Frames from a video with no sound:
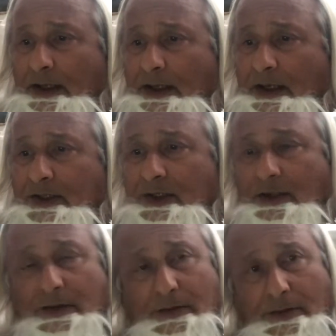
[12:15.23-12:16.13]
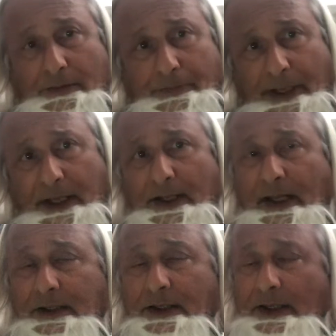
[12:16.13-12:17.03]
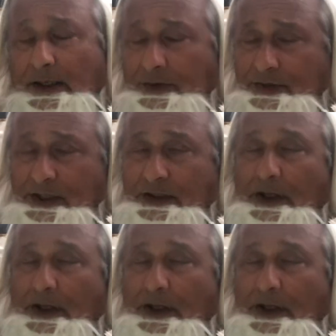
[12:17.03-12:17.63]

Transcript: They said, B then, the girl said,